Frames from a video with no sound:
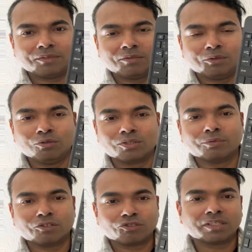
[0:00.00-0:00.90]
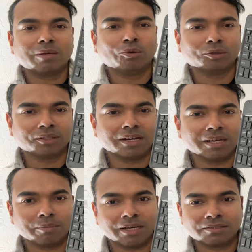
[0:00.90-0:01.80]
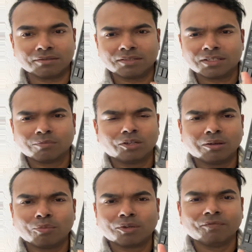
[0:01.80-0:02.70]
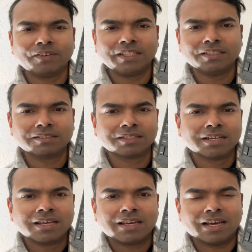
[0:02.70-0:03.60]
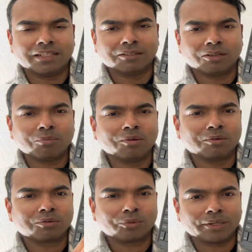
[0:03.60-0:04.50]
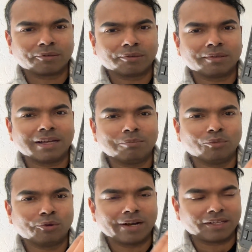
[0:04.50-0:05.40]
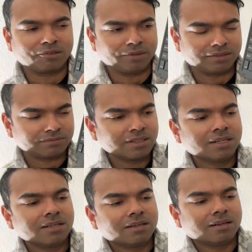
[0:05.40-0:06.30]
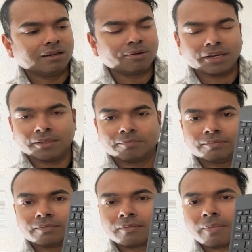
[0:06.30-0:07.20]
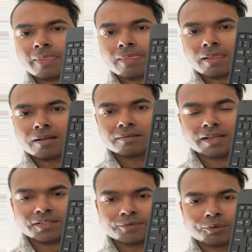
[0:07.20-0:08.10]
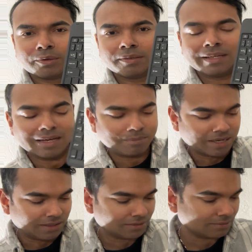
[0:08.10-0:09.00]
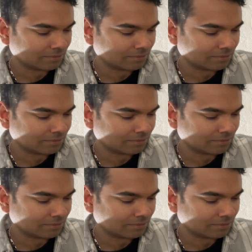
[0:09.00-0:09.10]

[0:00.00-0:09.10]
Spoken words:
use the virtual keyboard on your iPad. So this is a lot more convenient and a lot more quicker and more accurate. Okay, so that's for the iPad.